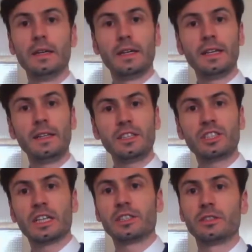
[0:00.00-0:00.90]
In this
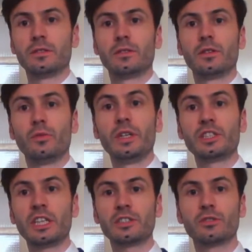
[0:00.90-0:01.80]
section, we
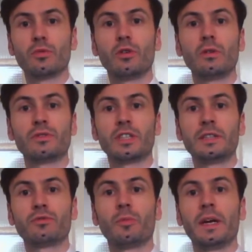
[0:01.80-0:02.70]
assess the role of
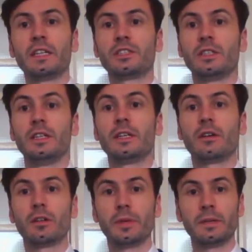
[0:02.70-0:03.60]
central banks in the
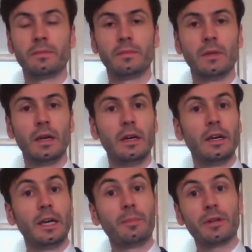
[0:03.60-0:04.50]
economy.
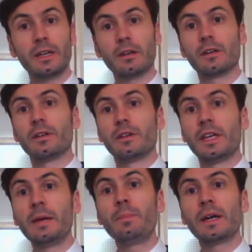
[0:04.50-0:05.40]
In particular,
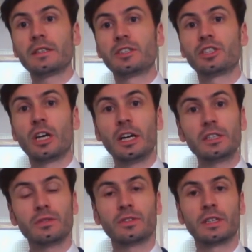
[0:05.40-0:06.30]
the impact the
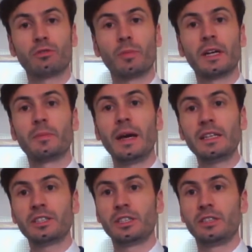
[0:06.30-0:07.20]
size of central bank
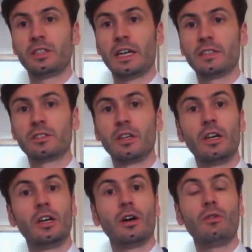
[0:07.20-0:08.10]
balance sheets has
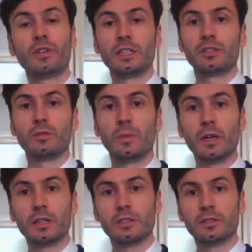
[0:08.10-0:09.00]
on financial
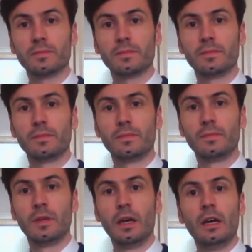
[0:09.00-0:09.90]
markets.
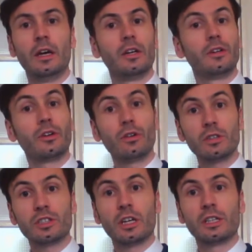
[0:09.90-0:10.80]
The
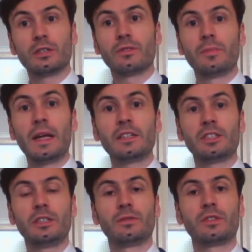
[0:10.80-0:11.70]
current size of the balance
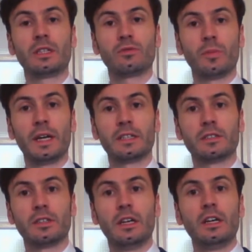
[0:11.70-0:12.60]
sheet of central
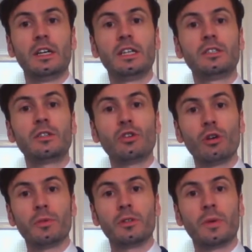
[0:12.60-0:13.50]
banks is
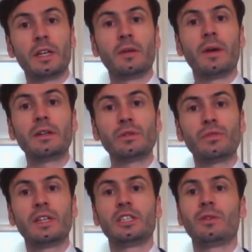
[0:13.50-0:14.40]
determined by the amount of
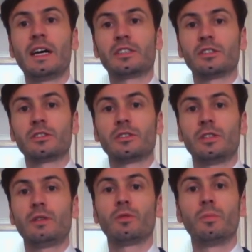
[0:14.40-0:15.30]
financial assets
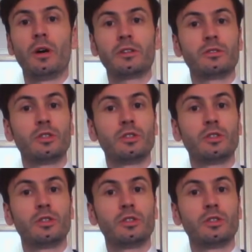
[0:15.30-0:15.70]
that were bought